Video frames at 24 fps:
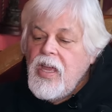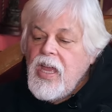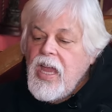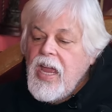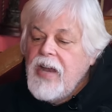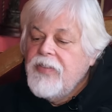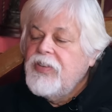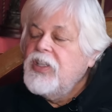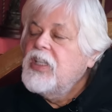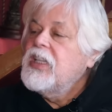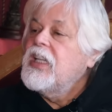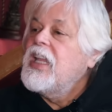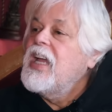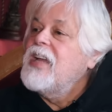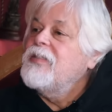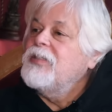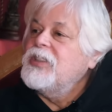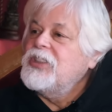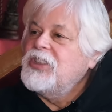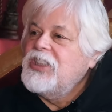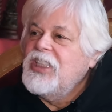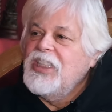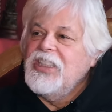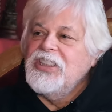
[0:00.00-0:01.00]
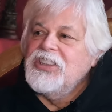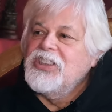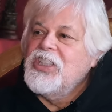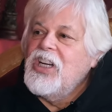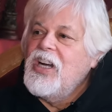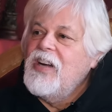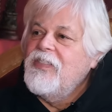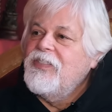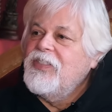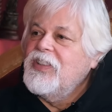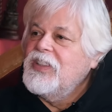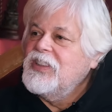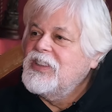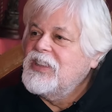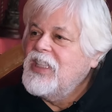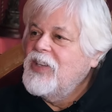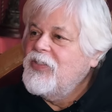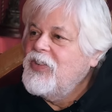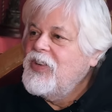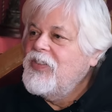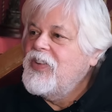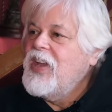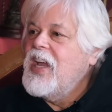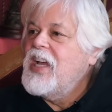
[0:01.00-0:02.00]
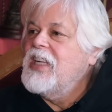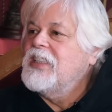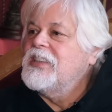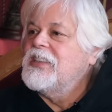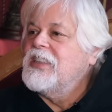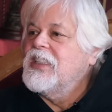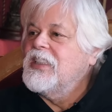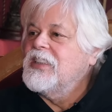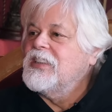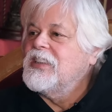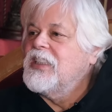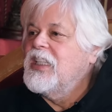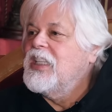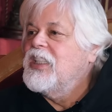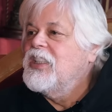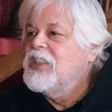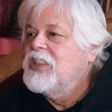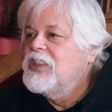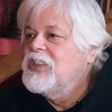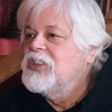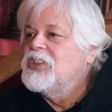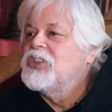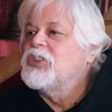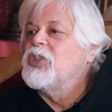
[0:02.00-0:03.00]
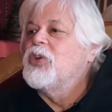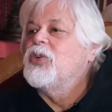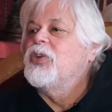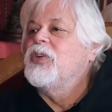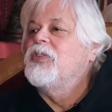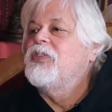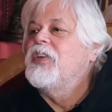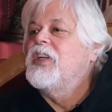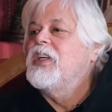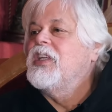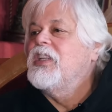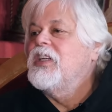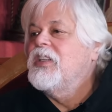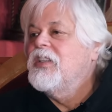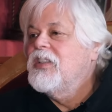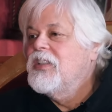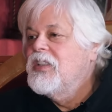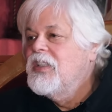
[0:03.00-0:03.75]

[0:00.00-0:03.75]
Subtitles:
Every climate change conference that we've had since then is total failure.